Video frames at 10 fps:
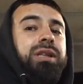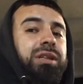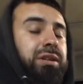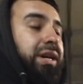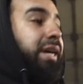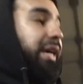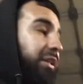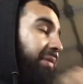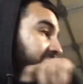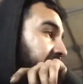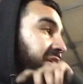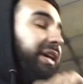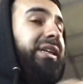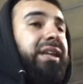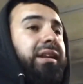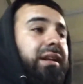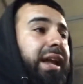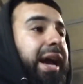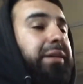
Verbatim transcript: So yeah guys, make sure you guys like,